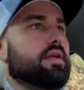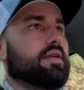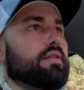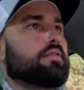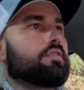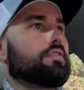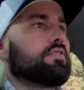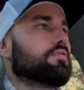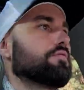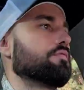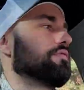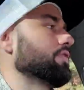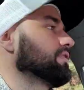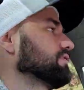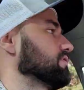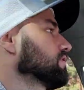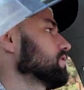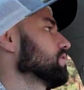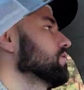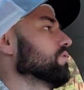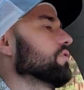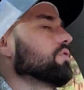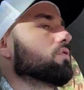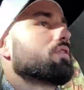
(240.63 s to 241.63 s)
into
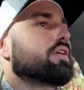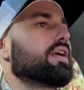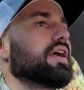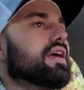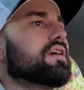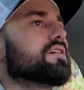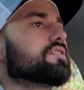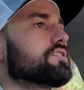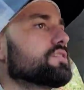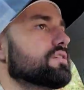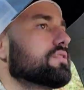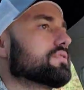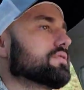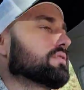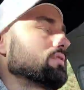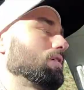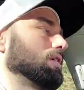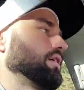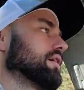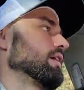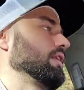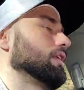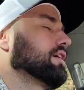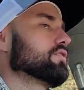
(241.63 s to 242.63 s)
physical locations.
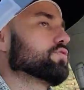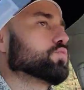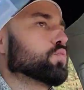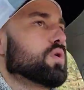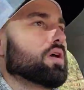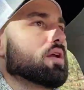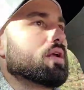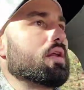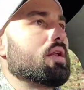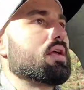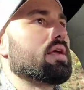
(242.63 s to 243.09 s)
It is what it